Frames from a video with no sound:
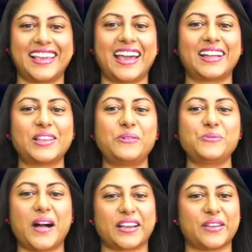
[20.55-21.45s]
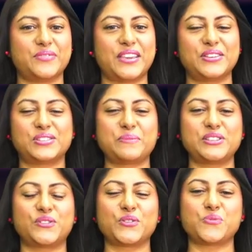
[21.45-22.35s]
Hello and welcome. Thank you so
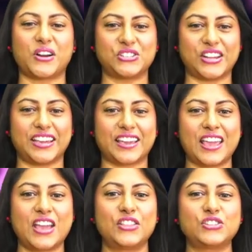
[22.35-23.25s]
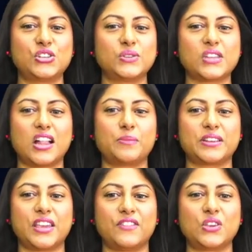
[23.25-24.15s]
much for watching. This show is all about
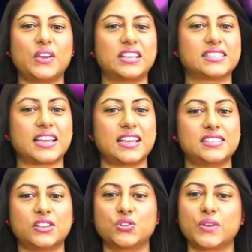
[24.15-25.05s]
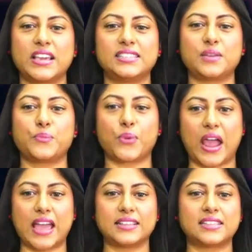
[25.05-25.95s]
giving you insights and showcasing
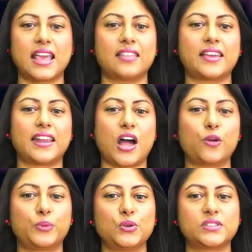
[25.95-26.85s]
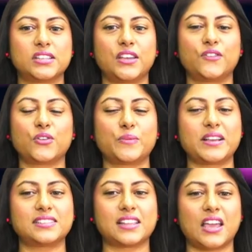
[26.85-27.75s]
brands that help you to live your
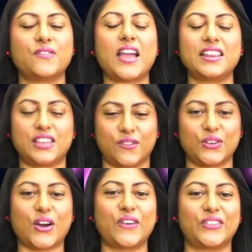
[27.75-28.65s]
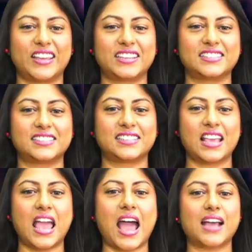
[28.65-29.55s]
best life and give you confidence.
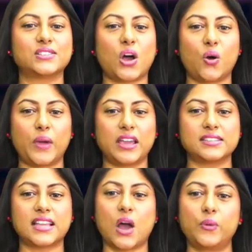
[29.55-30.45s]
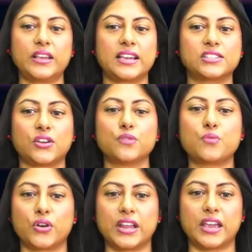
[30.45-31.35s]
As always, I want to kickstart your
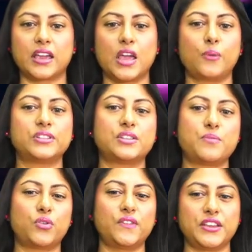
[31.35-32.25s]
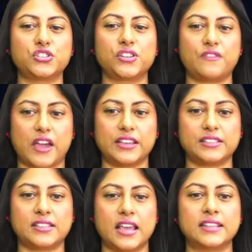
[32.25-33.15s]
morning with some motivational
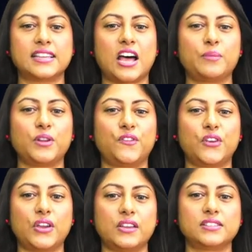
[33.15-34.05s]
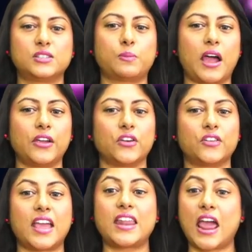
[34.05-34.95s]
advice to help you to feel inspired
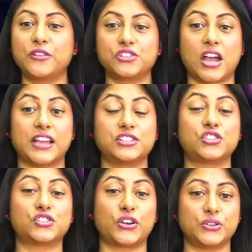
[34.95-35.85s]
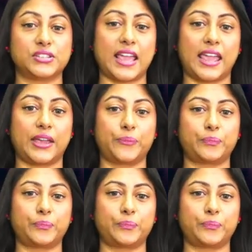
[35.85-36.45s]
and energized to start your day.